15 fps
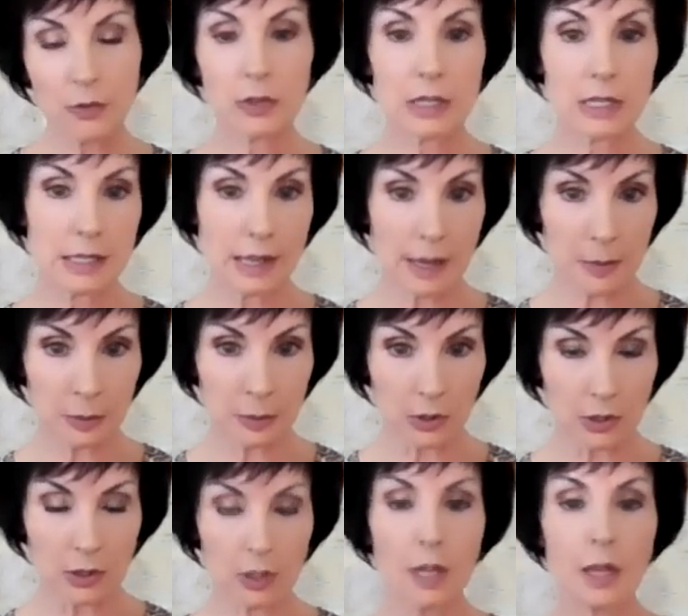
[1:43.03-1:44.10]
For
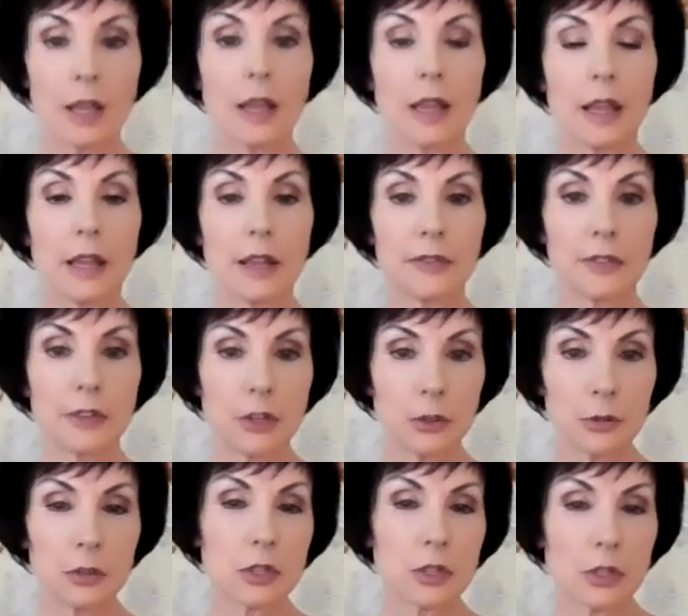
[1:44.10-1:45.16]
example, if
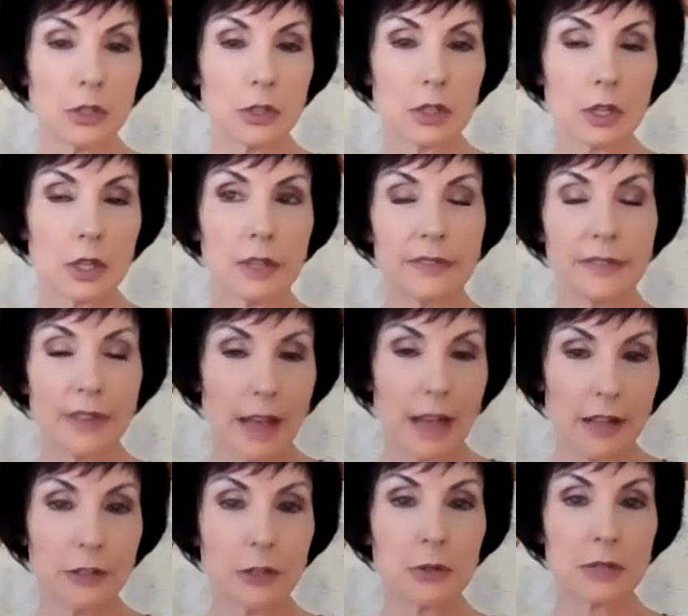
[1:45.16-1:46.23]
you took a
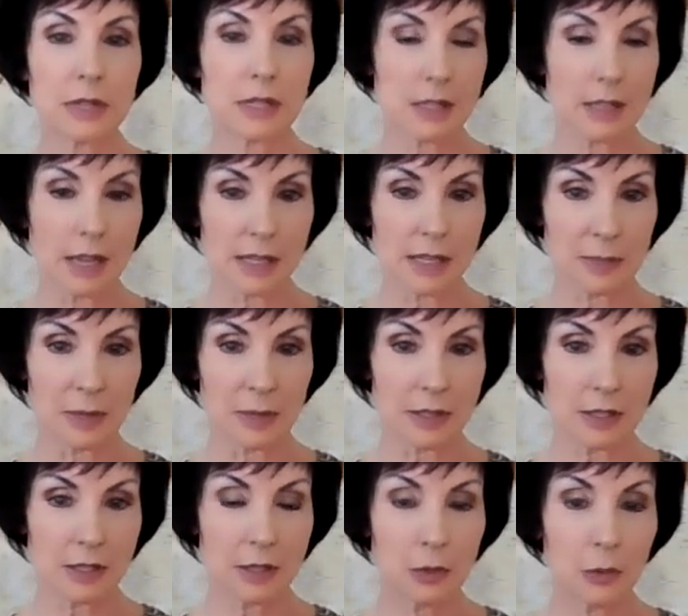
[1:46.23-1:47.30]
values
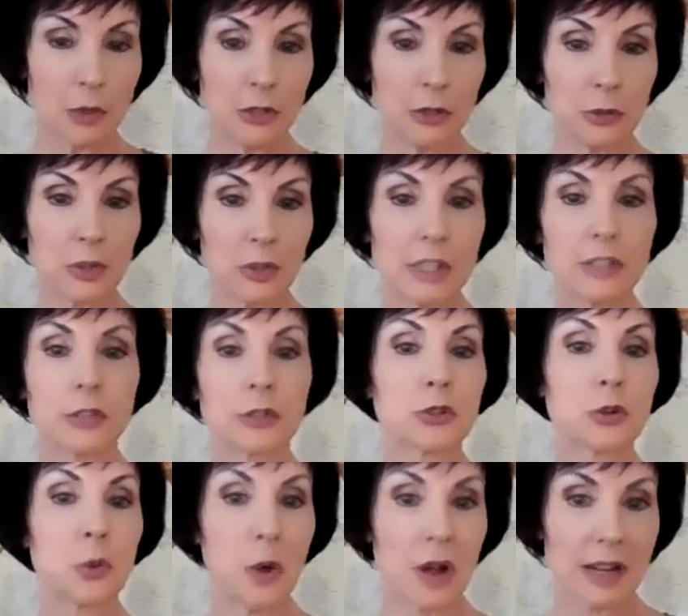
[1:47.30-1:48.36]
assessment when you were in your
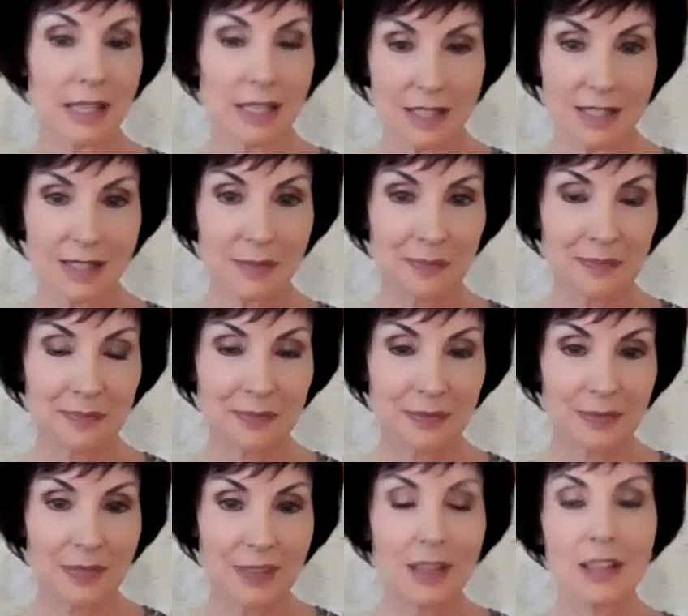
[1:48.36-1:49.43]
20s
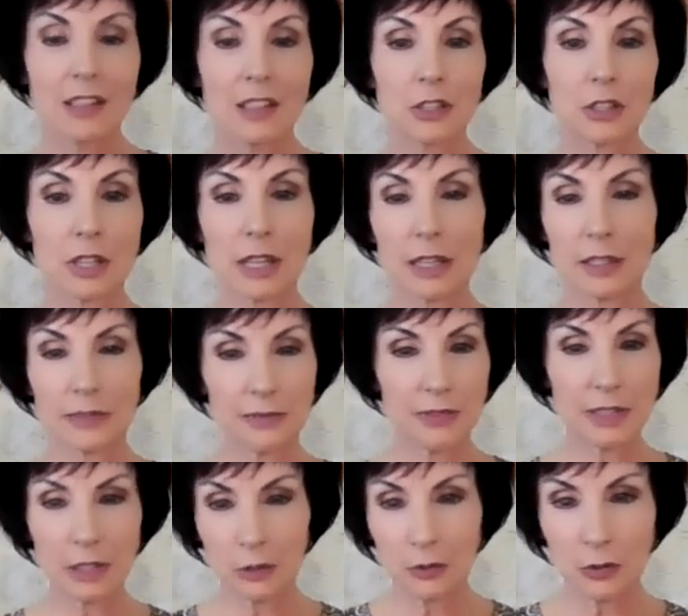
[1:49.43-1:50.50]
to get a
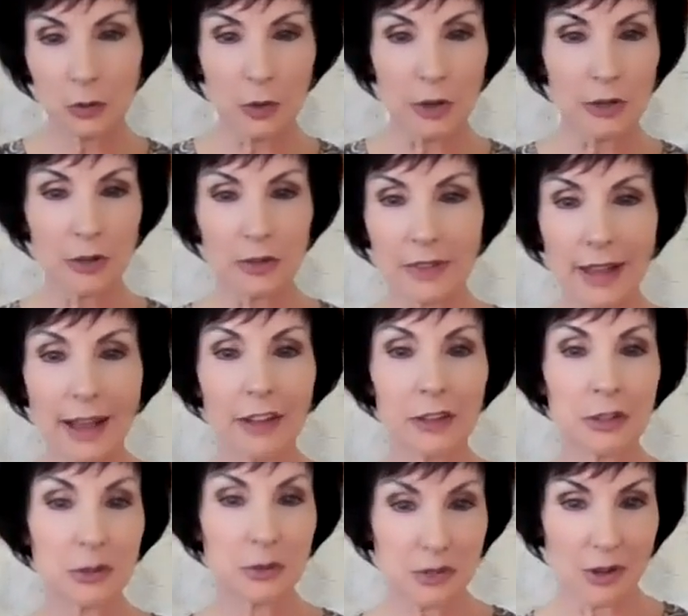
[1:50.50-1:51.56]
feel for what your
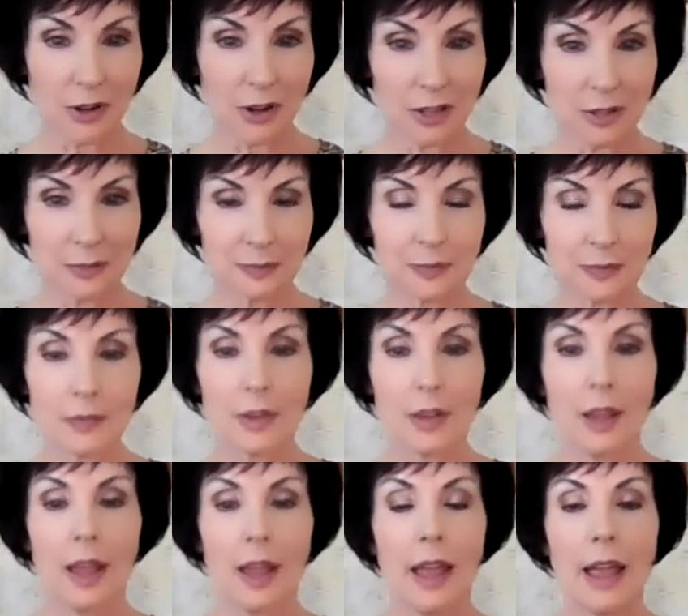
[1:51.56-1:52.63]
values are,
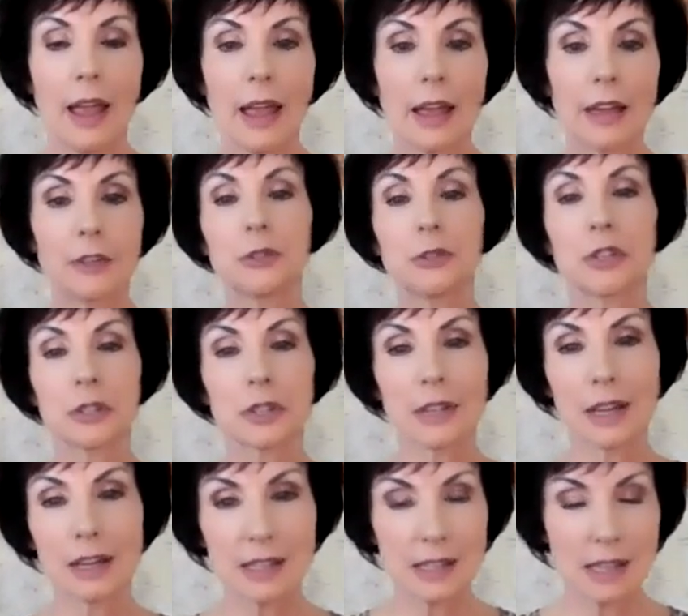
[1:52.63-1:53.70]
and you took
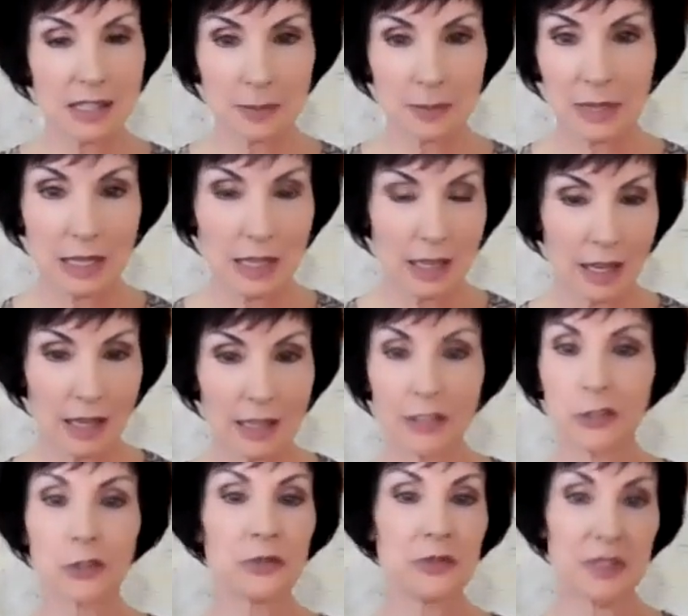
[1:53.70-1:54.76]
that assessment again in
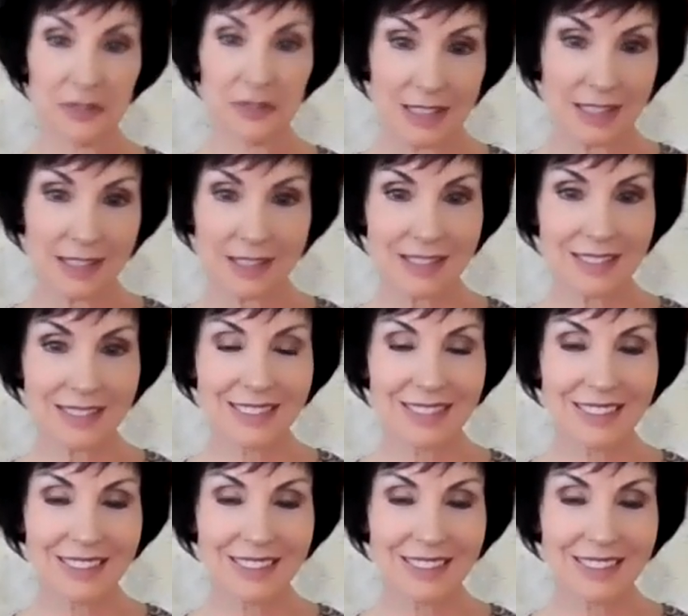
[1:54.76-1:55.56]
your 50s,